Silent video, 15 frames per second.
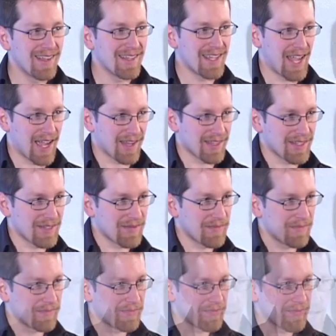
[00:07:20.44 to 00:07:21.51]
Yes.
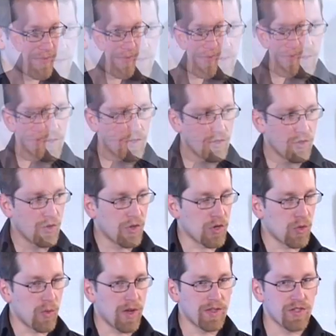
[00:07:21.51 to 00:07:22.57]
So the
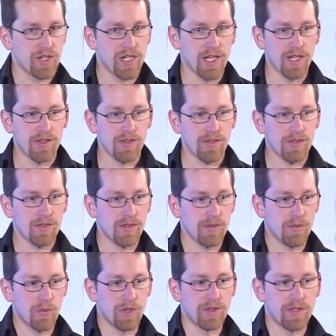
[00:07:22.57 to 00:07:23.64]
question is
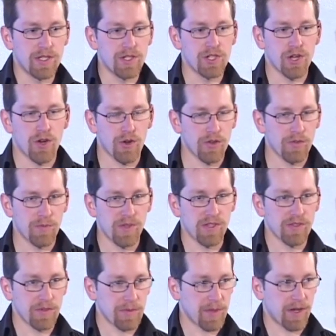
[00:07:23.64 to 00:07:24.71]
with DGR in
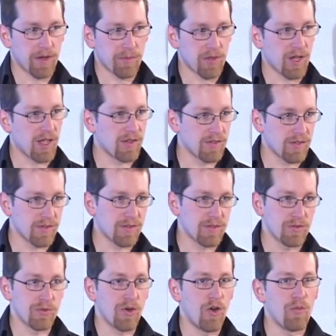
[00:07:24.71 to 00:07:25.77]
specific, but it applies
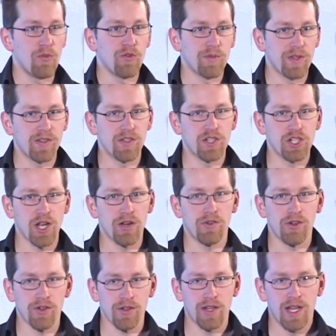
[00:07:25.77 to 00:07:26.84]
to all movements in
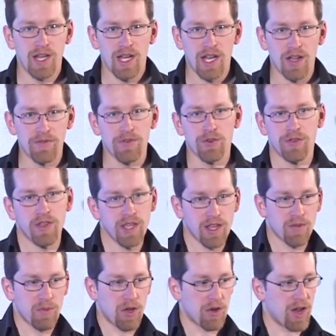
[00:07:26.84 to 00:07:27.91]
general. If you're thinking
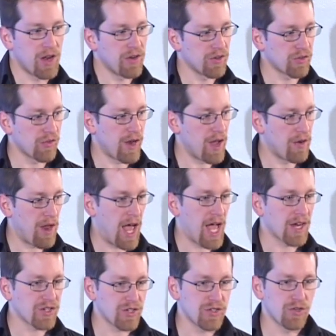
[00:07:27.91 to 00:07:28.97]
about underground
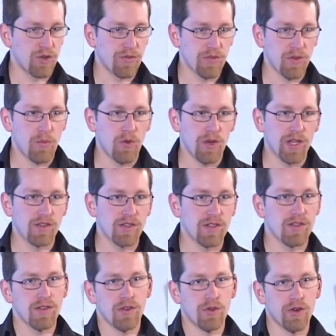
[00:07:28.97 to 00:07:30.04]
action or if someone is
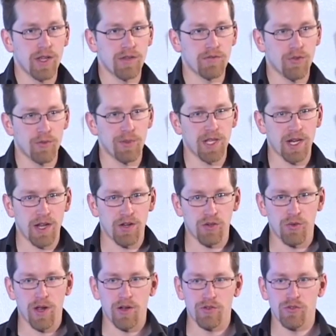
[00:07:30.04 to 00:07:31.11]
considering forming an
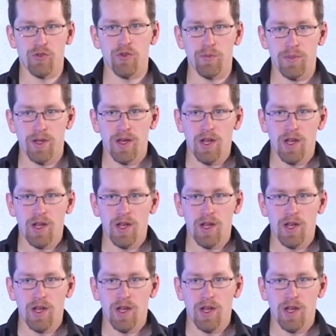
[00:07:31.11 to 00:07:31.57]
underground group,